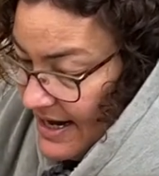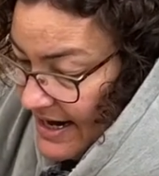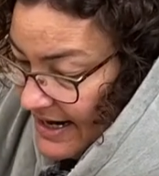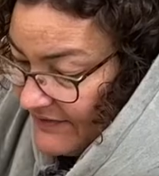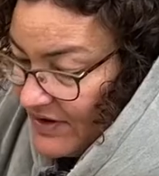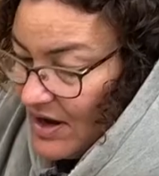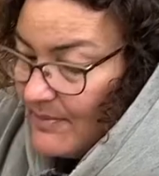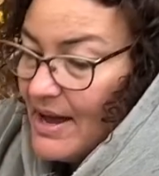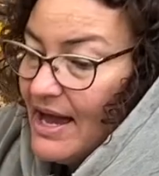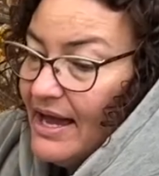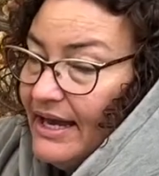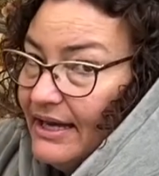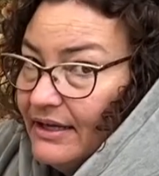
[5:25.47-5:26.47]
I've got
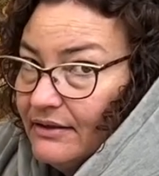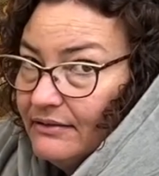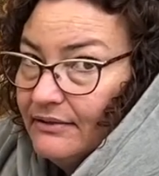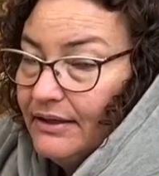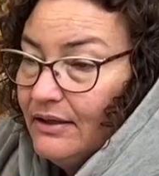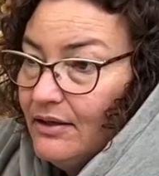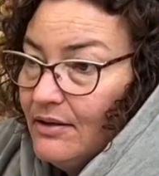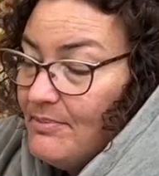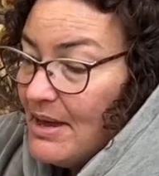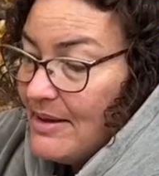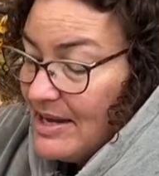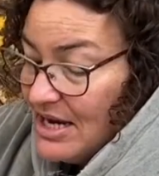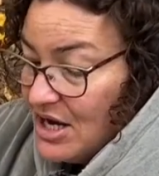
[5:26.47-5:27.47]
my little
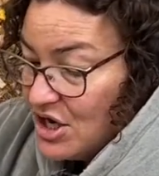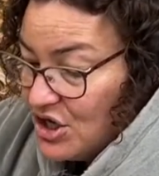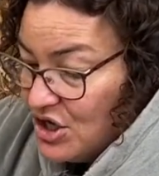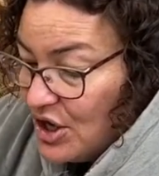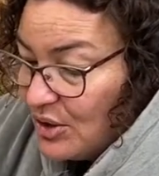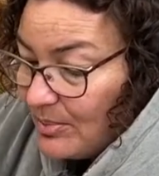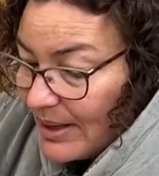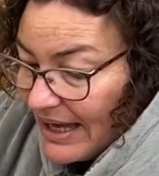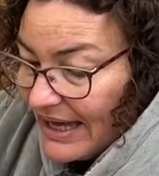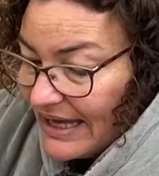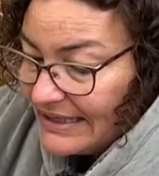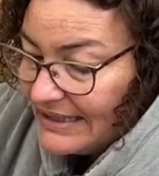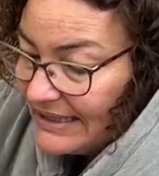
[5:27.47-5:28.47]
baby
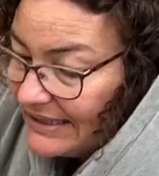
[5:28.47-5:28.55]
notepad,